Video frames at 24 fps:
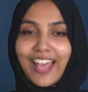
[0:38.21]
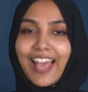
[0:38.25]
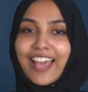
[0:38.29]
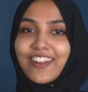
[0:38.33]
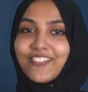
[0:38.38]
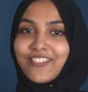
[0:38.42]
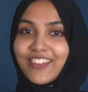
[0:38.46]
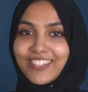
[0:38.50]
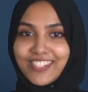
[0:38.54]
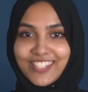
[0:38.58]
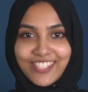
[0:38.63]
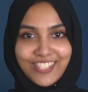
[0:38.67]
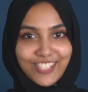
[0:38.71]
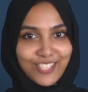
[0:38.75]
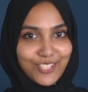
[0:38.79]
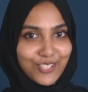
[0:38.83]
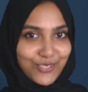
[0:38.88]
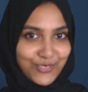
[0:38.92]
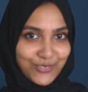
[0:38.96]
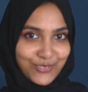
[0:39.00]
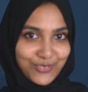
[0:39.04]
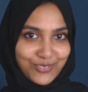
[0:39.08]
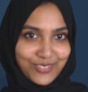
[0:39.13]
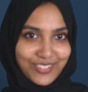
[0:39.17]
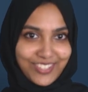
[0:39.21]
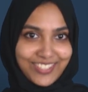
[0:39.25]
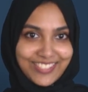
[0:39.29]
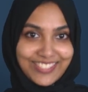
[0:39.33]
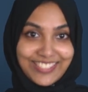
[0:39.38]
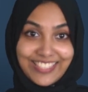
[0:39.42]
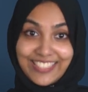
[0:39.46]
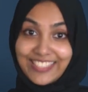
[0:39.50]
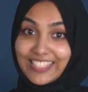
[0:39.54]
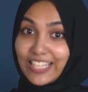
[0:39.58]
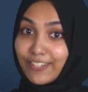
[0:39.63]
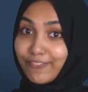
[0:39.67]
and register soon.
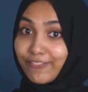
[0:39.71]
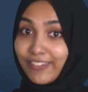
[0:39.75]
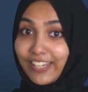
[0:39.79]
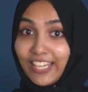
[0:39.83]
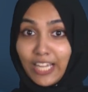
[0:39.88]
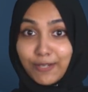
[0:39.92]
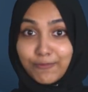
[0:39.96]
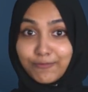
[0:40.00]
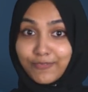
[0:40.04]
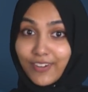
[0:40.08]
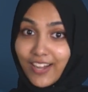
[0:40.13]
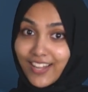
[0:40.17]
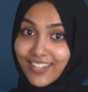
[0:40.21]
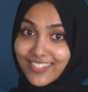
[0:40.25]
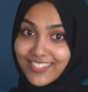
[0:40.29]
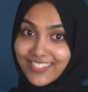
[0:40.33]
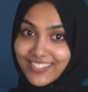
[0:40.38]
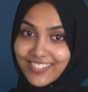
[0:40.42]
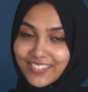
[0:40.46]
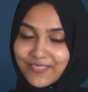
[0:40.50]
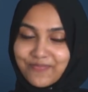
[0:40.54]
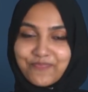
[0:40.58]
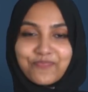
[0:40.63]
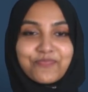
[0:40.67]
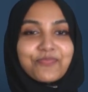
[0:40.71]
Seats are filling up fast.